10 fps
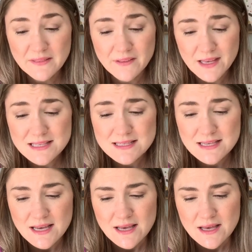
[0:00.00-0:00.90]
this
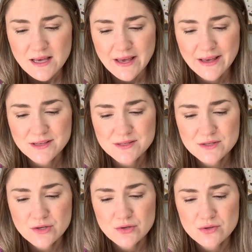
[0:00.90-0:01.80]

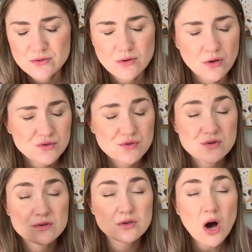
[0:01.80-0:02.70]
is
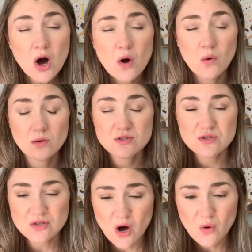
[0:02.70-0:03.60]
so,
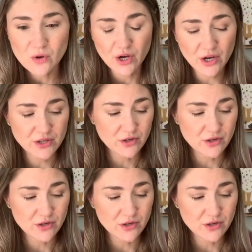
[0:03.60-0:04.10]
so good,